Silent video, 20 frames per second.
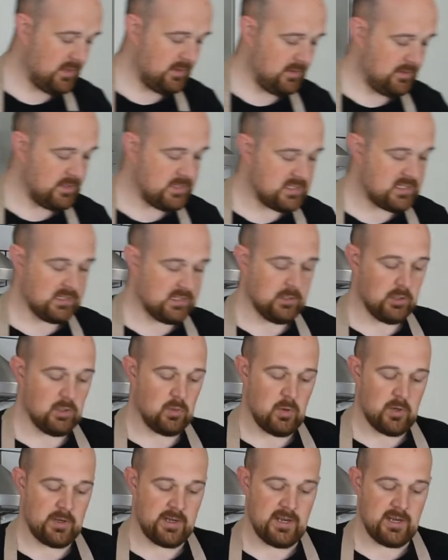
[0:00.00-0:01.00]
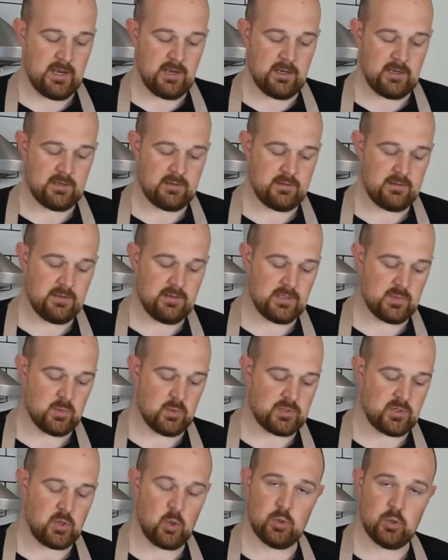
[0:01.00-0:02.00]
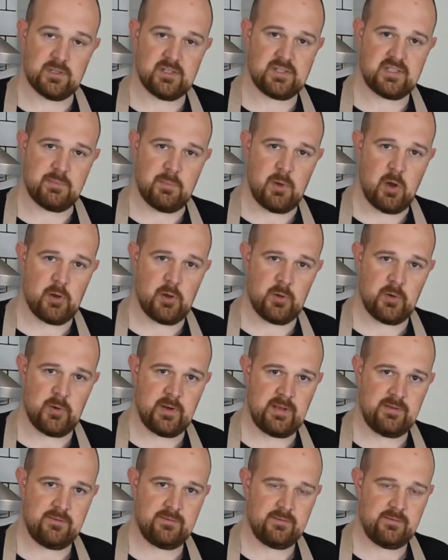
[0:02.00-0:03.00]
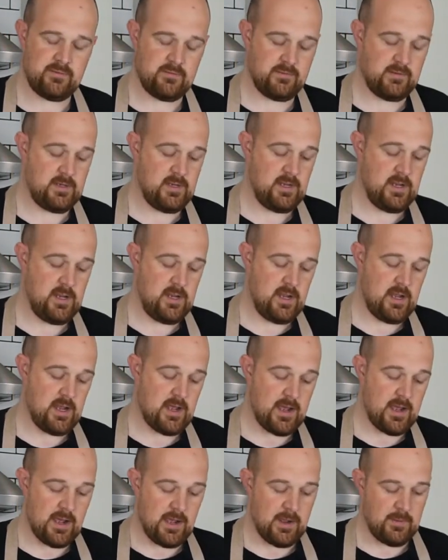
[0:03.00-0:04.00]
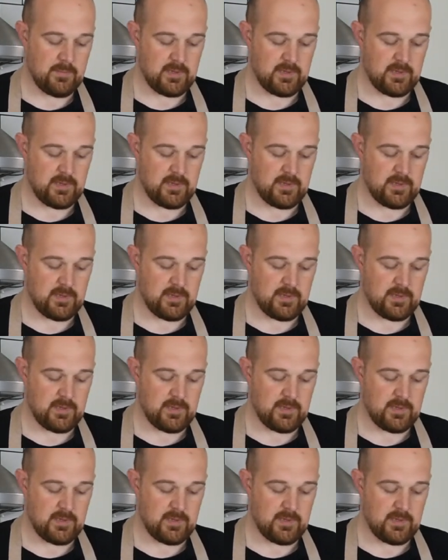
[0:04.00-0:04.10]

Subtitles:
This little one here is what's called a tomato knife.